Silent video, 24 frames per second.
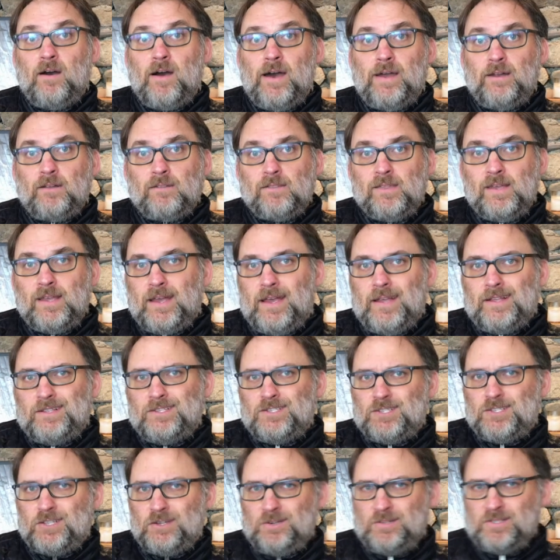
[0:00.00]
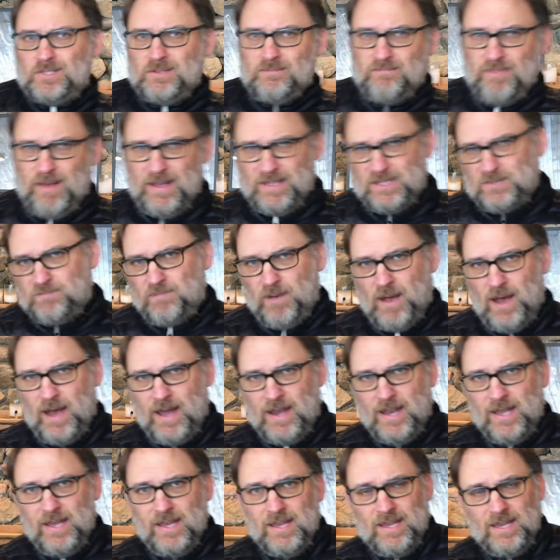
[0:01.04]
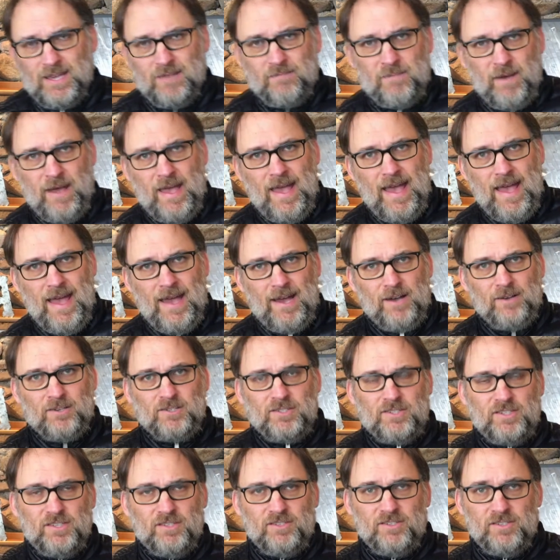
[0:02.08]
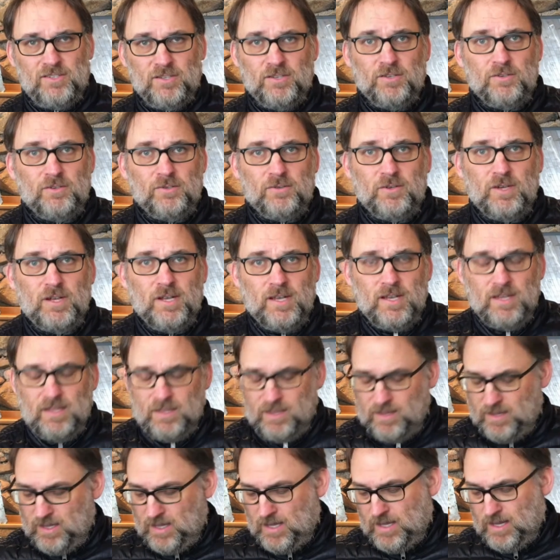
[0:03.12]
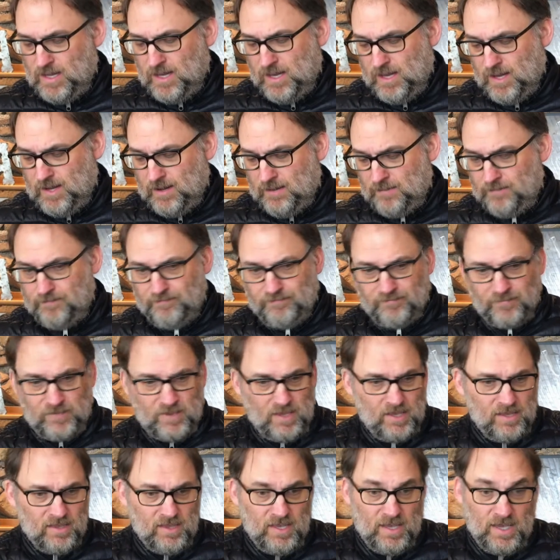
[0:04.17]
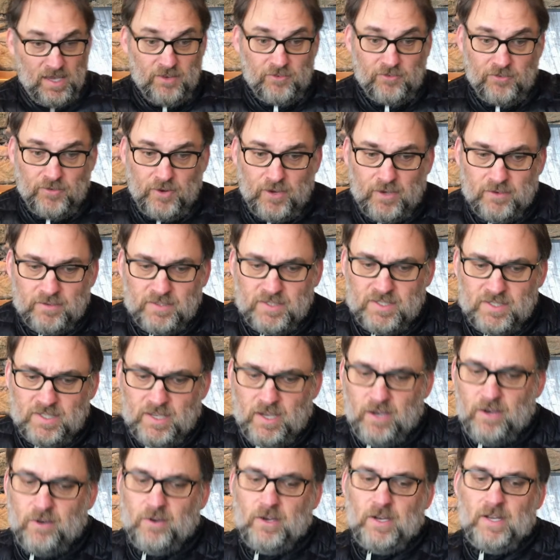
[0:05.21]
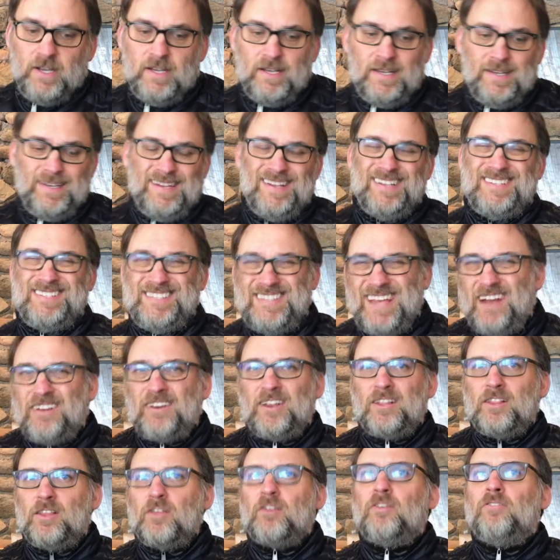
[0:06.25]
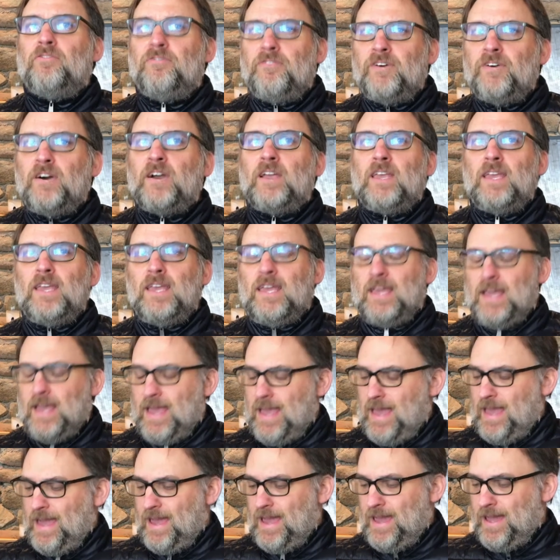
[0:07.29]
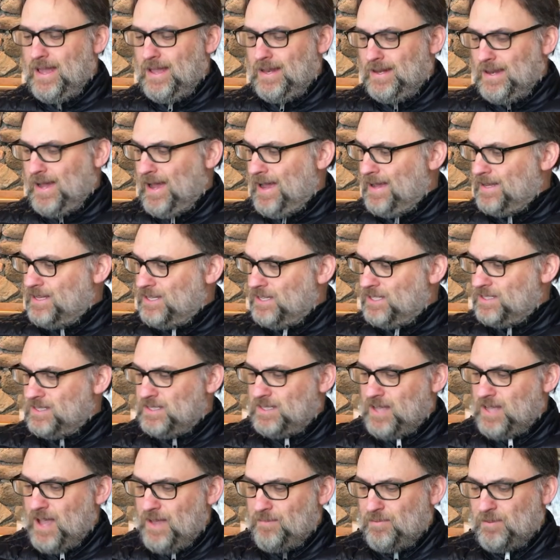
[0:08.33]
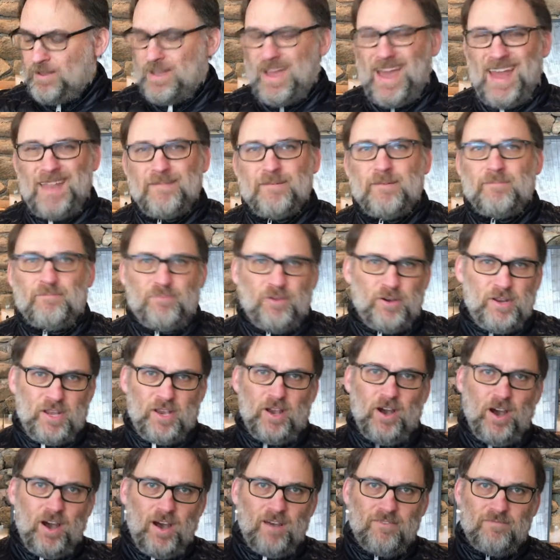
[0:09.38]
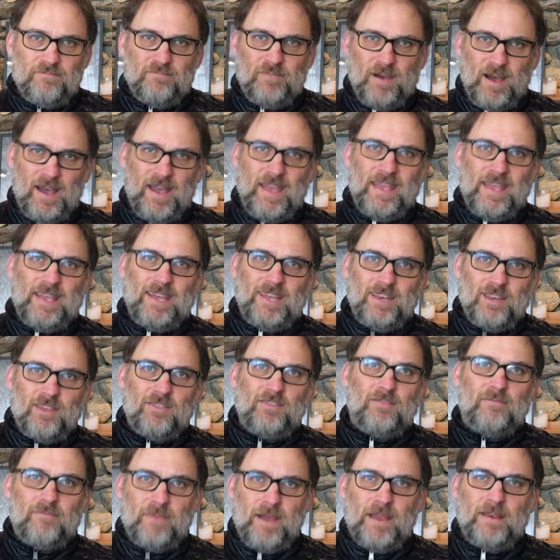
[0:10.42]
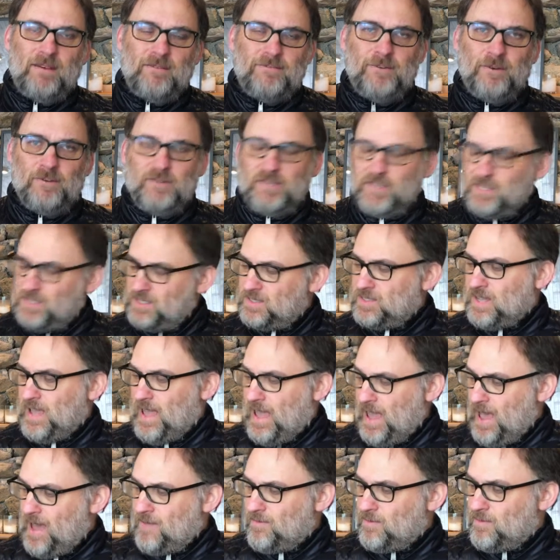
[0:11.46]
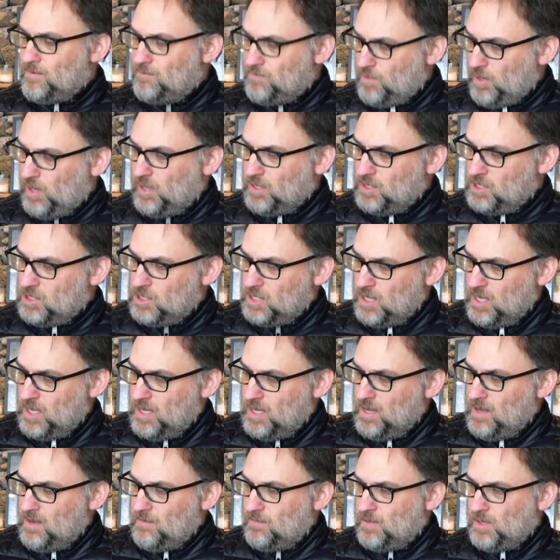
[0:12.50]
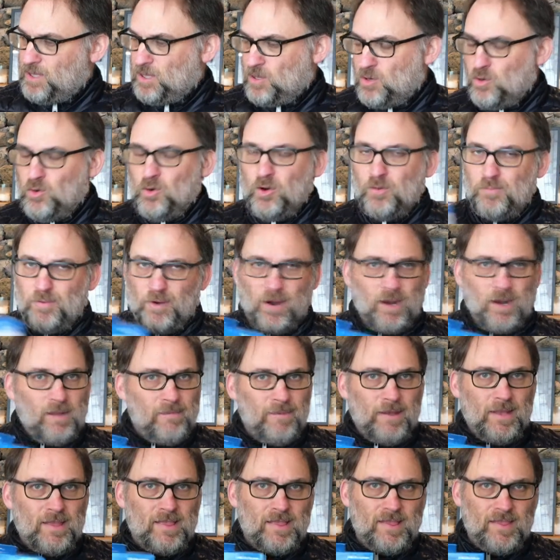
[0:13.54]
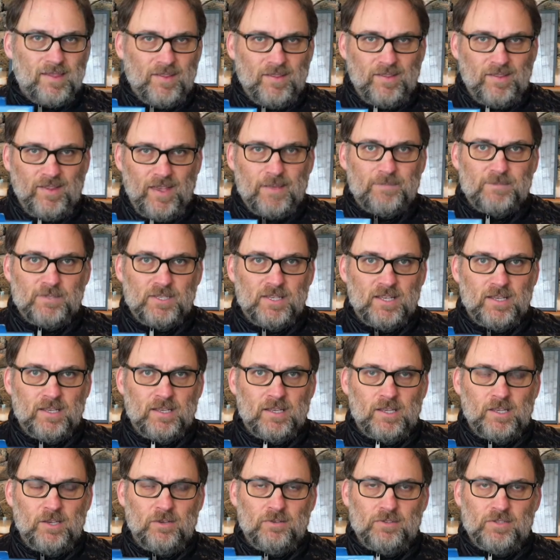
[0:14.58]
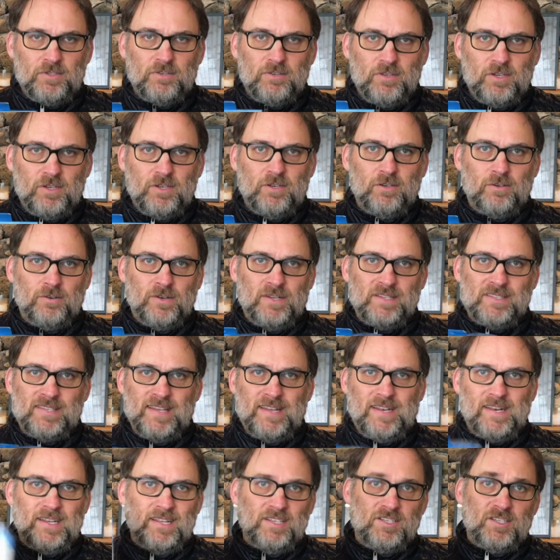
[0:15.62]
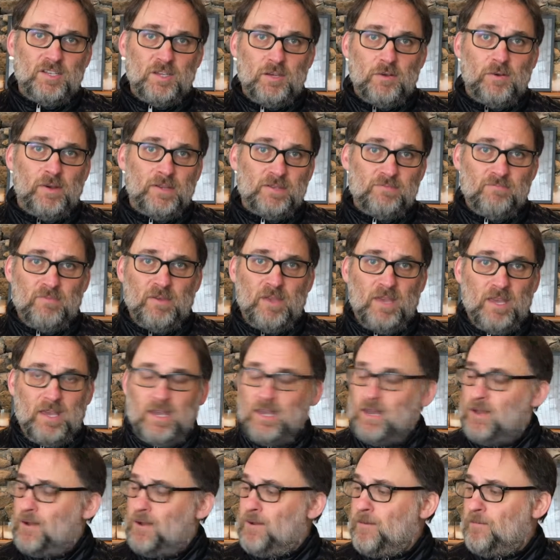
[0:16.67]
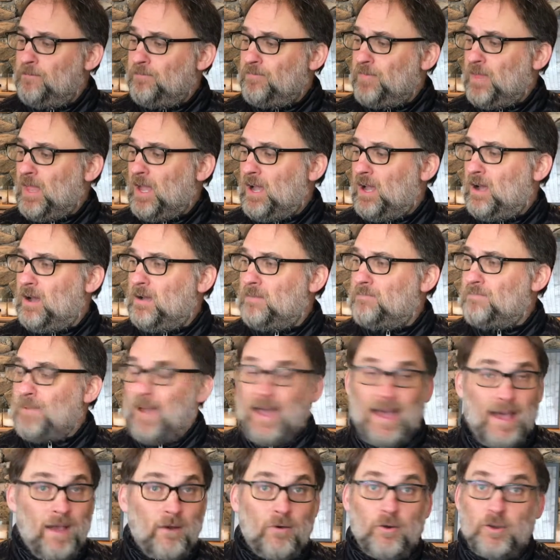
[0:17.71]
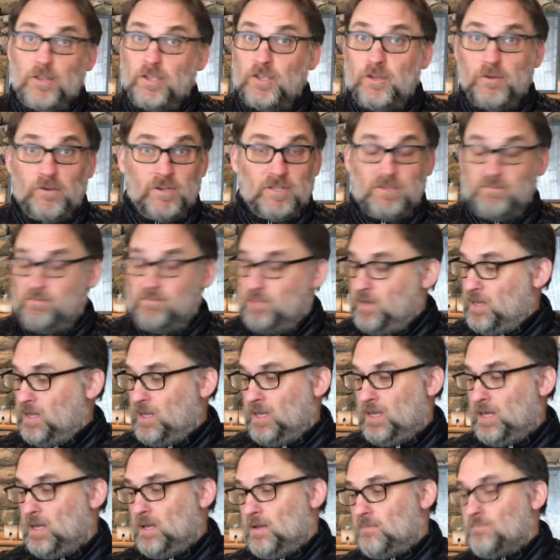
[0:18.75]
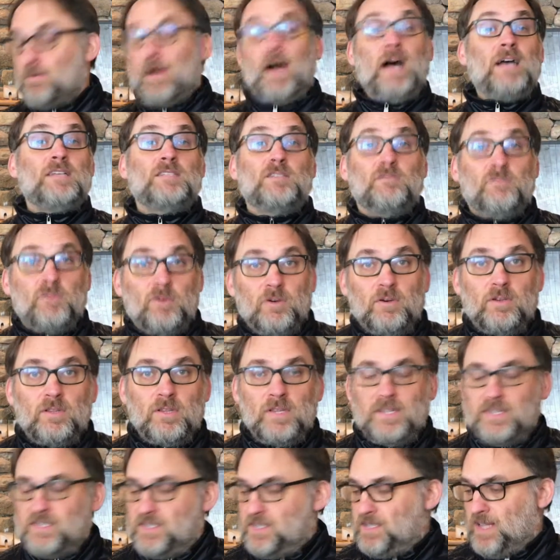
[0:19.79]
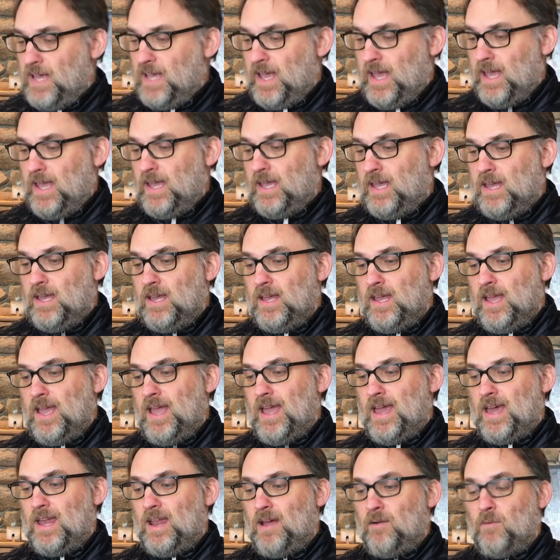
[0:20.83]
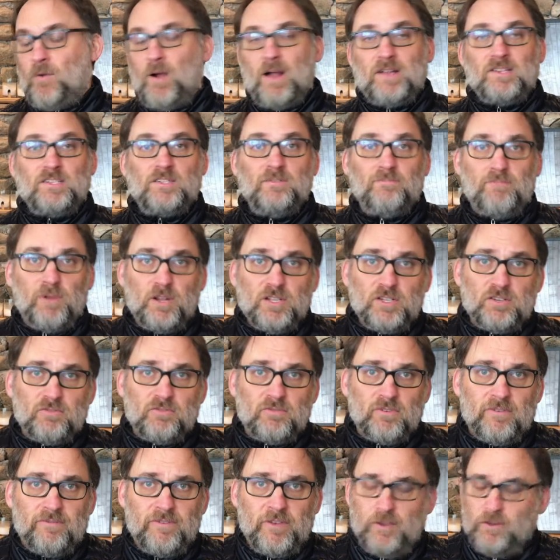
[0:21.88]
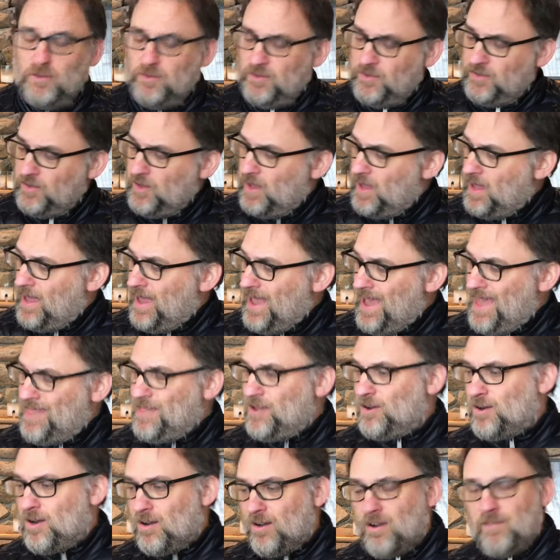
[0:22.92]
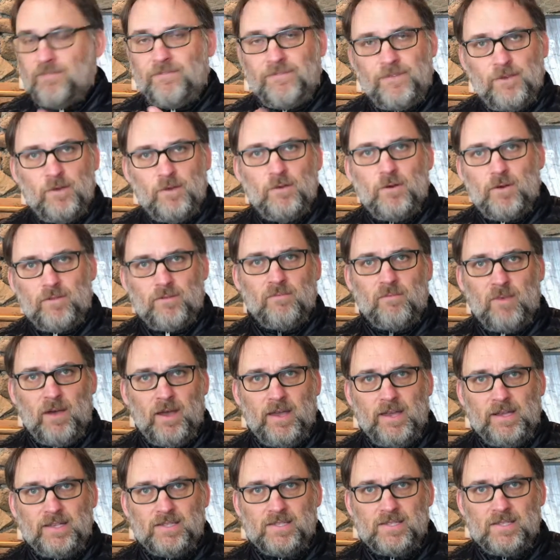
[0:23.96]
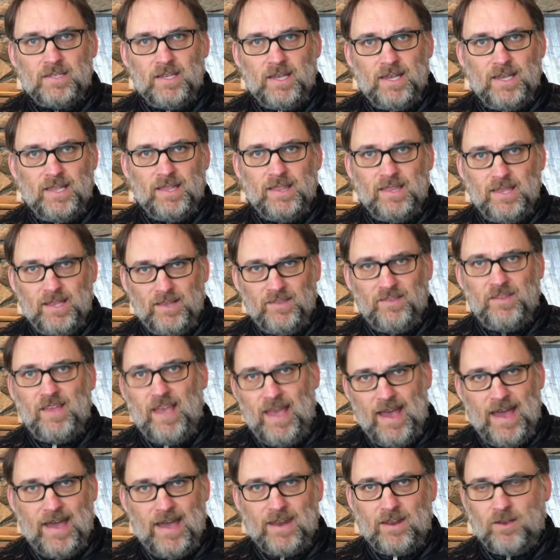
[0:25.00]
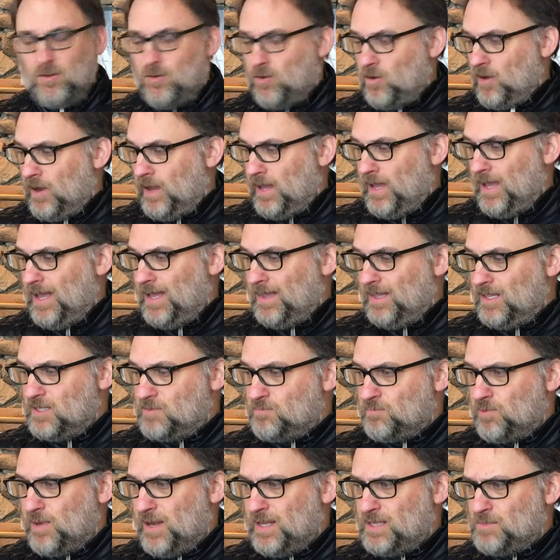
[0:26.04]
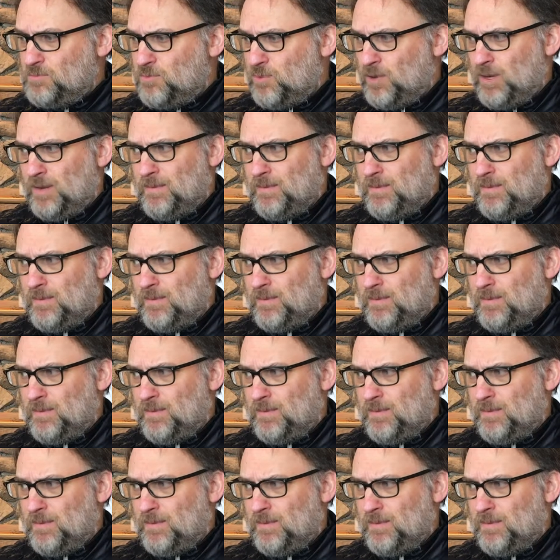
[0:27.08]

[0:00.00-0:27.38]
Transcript: I don't think I chose the best spot in my house to do the intro. So it sounded a little funky, and I've kind of been putting off buying another microphone just because I have a bunch. But the cool part about the Samson Q2U is that it is USB powered, USB possible, let's say. And I watched a bunch of reviews, and there are a few other mics in this category, in this price point.